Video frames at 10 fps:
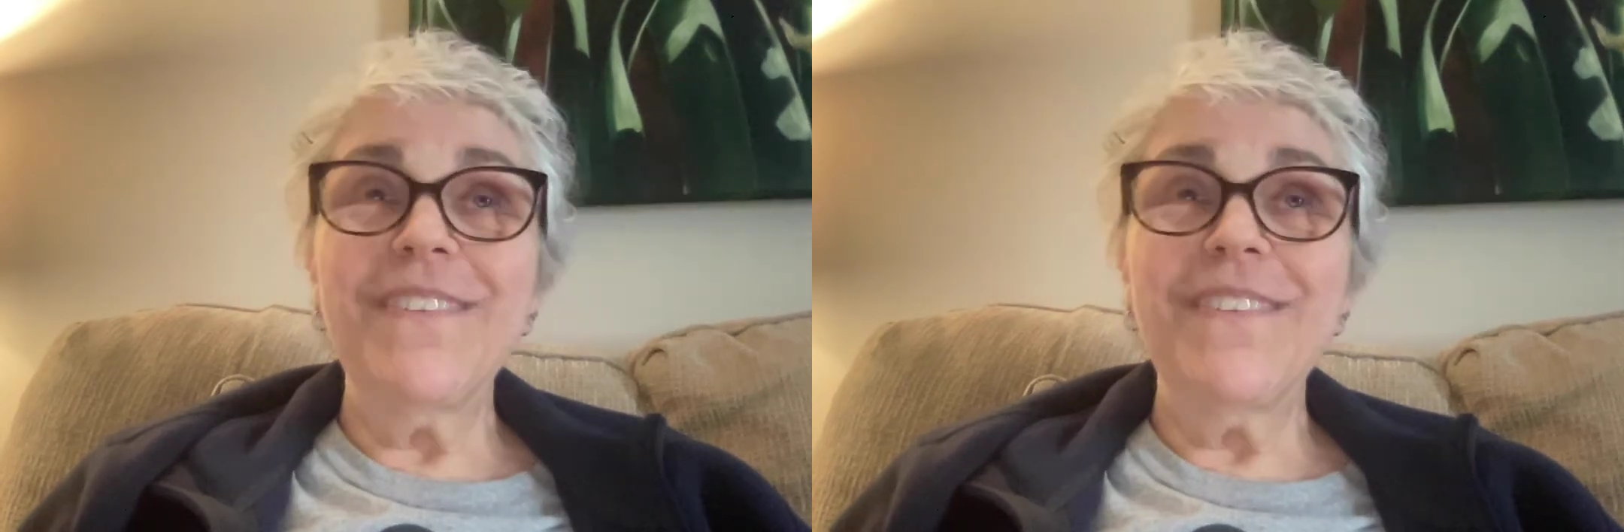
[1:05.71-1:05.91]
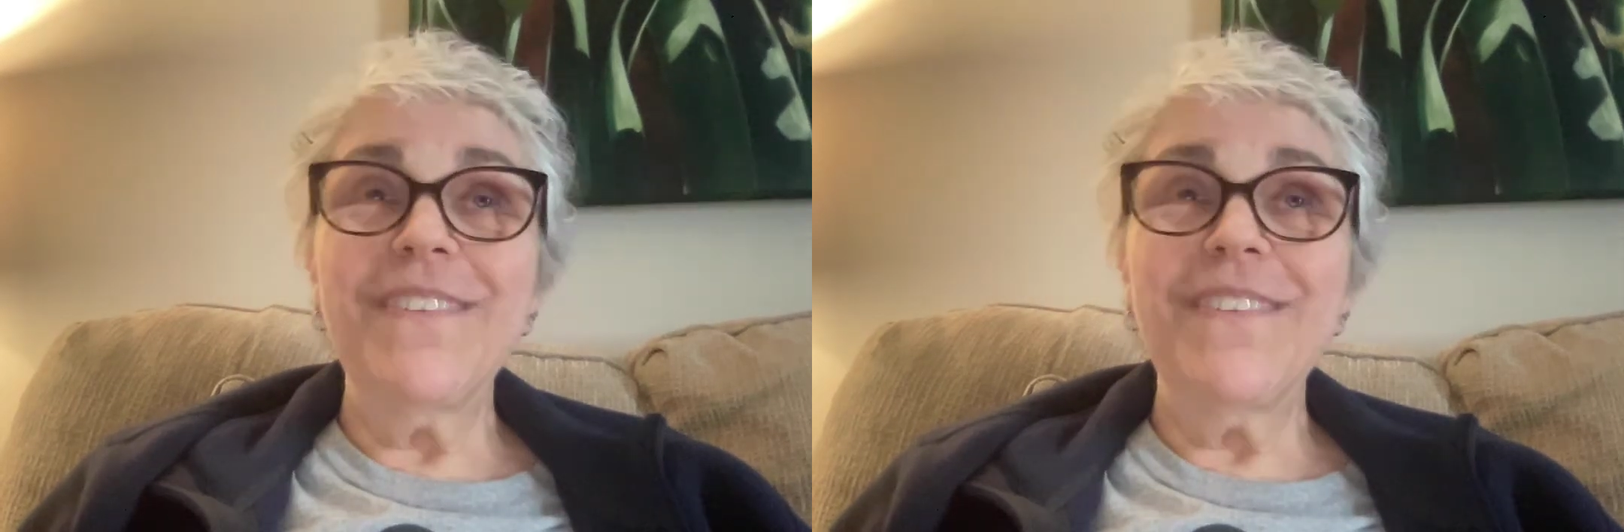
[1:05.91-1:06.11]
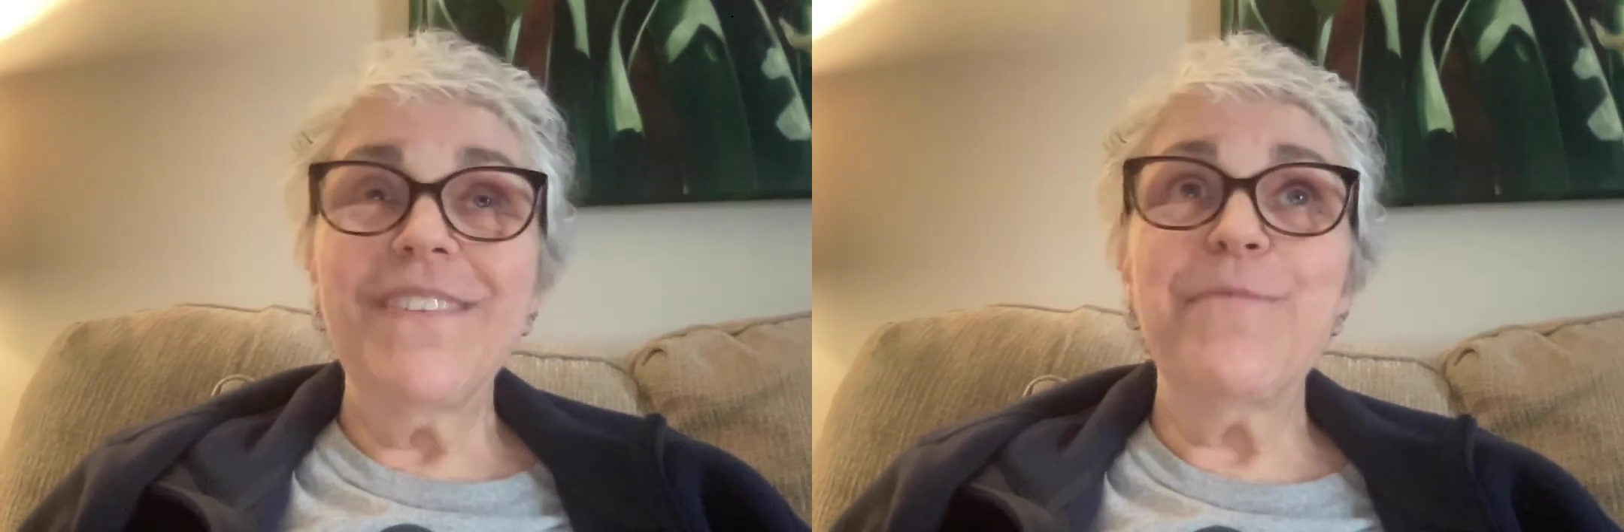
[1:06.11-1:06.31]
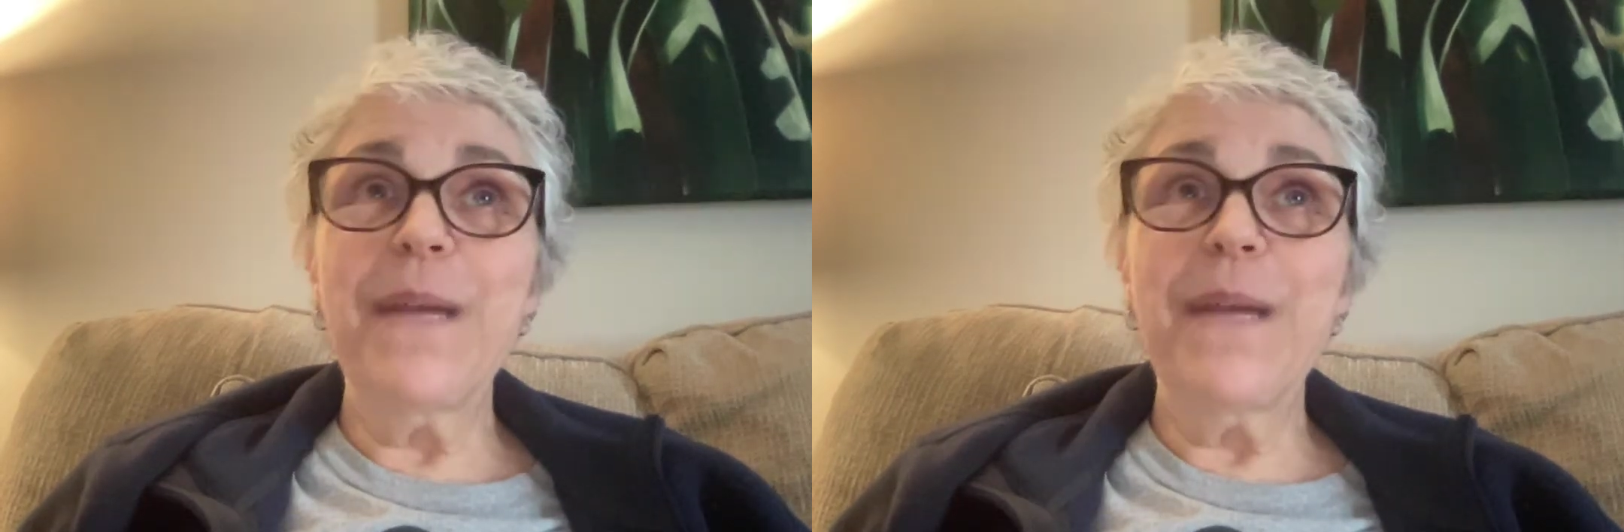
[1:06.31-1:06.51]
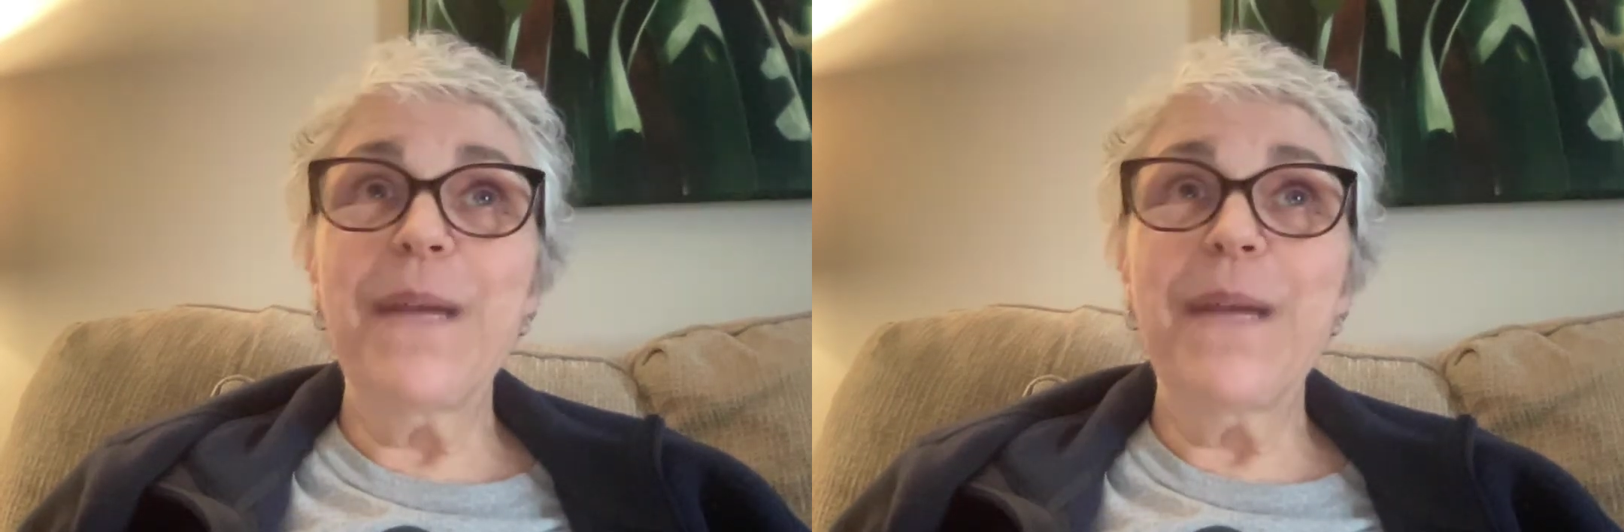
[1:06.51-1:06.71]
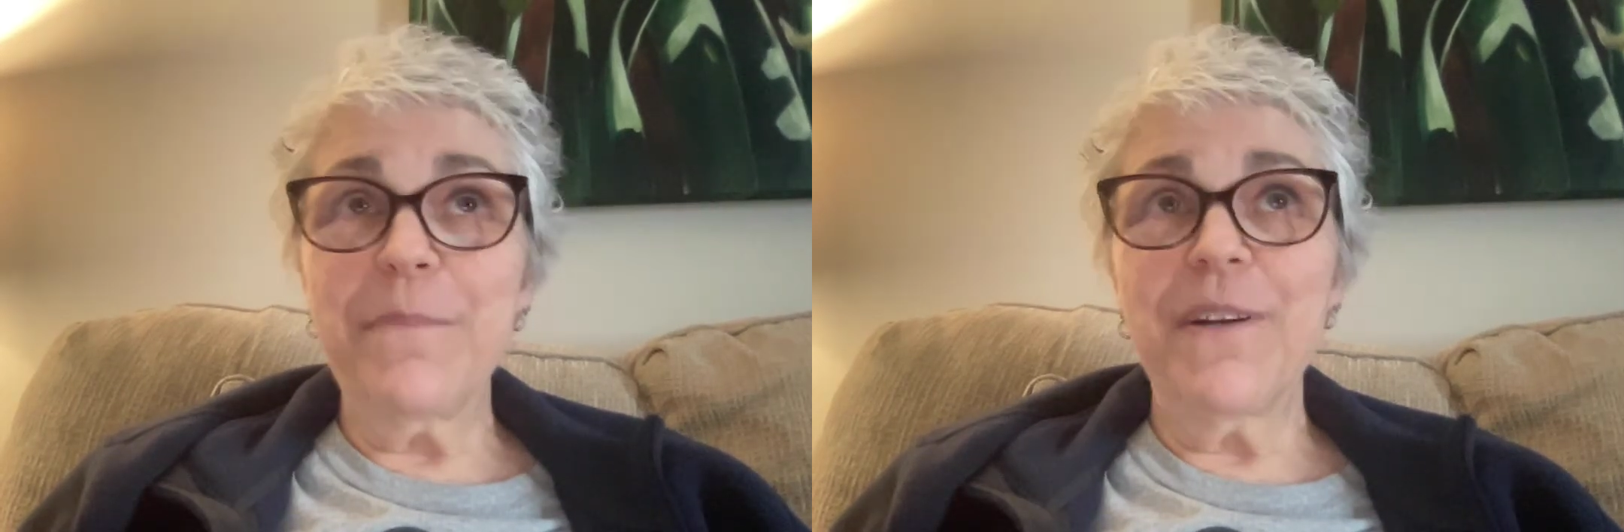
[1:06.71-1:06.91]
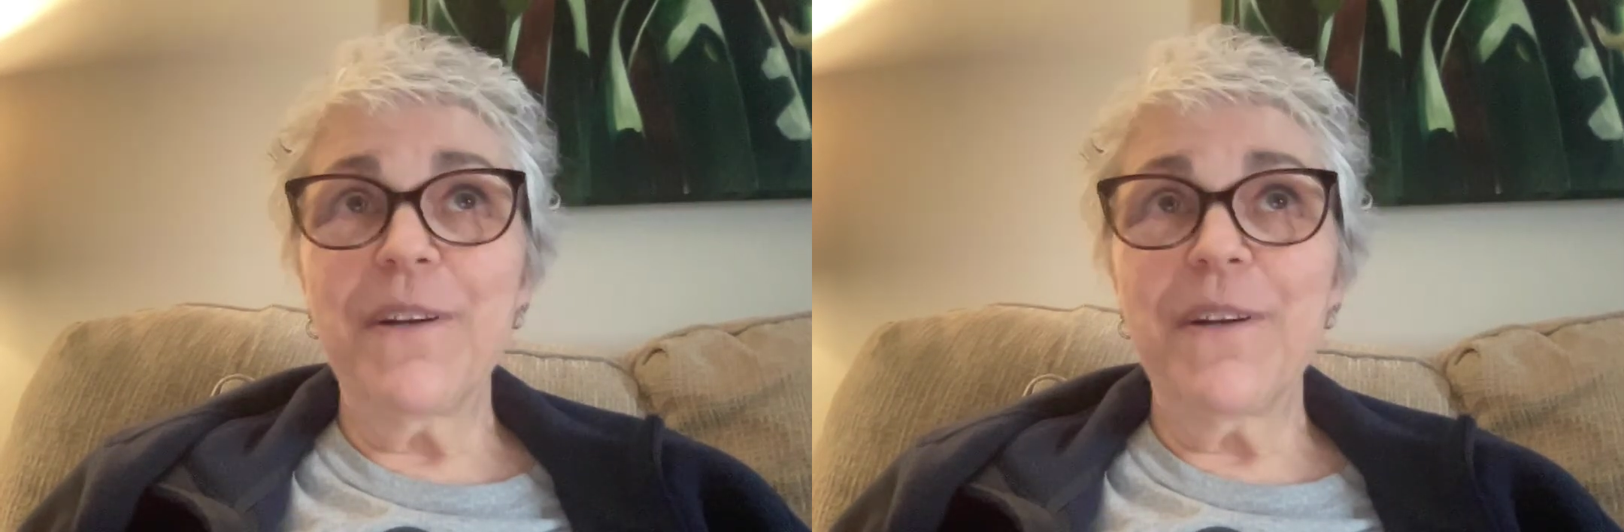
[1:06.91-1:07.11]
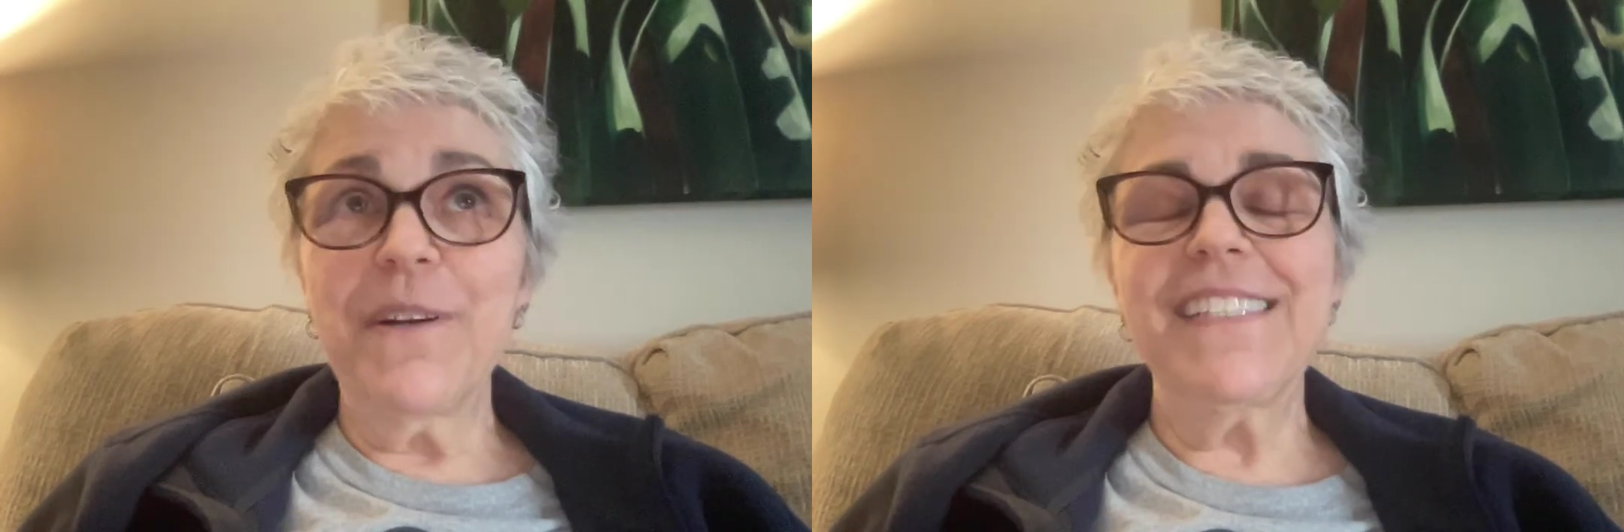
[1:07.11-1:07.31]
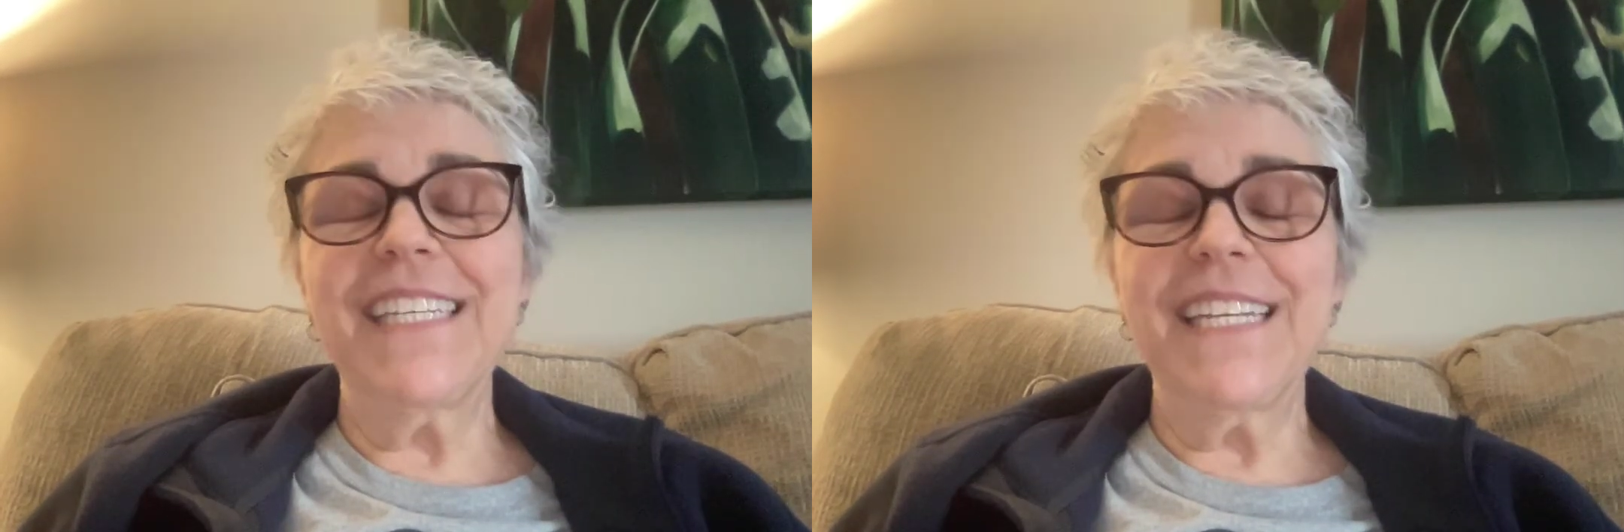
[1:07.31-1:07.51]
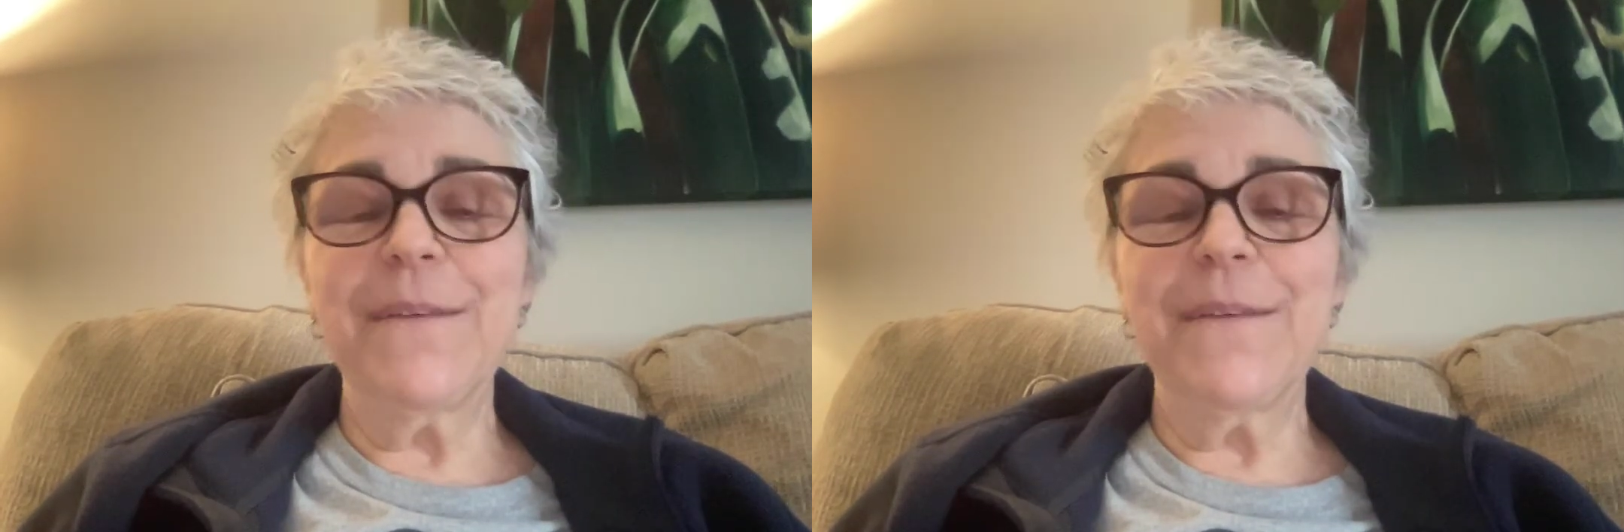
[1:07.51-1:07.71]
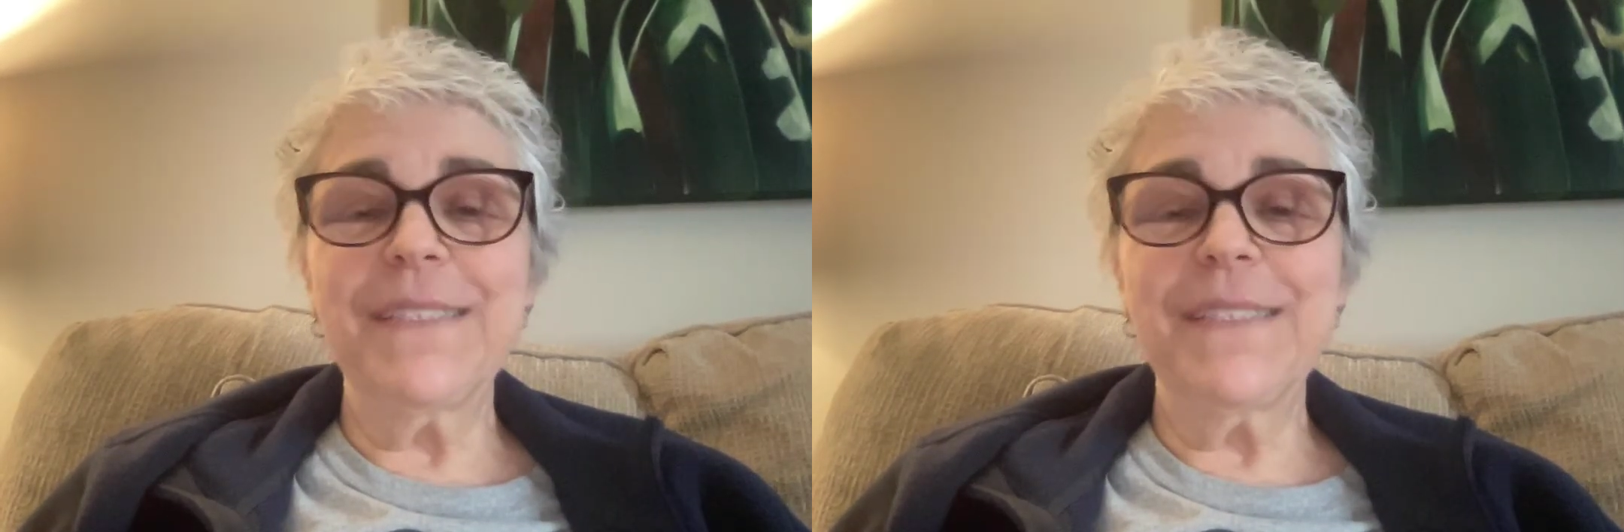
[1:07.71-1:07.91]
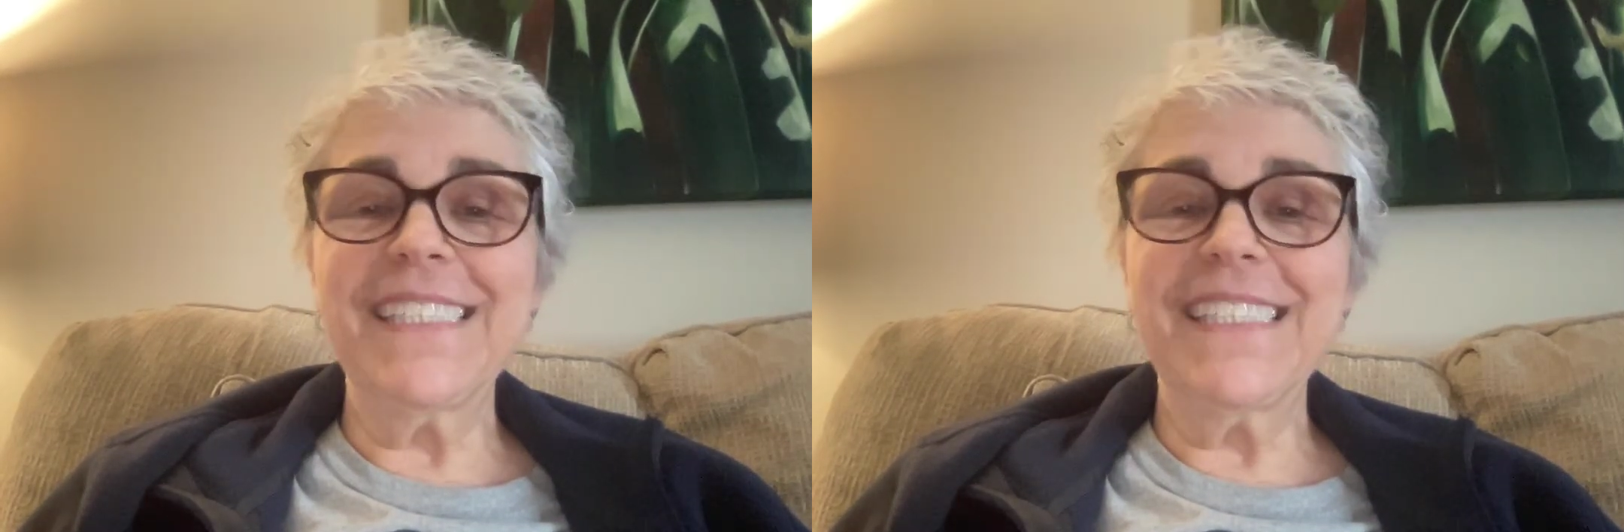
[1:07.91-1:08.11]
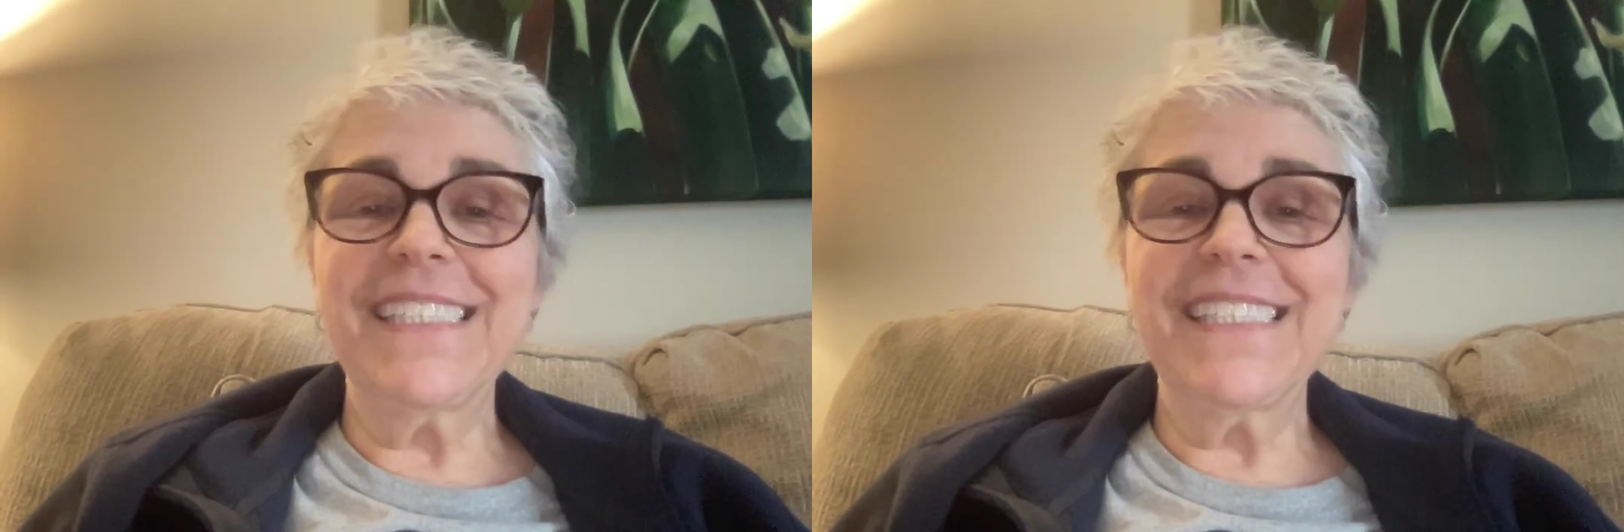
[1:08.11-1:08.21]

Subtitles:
that I've been a member of ACNM since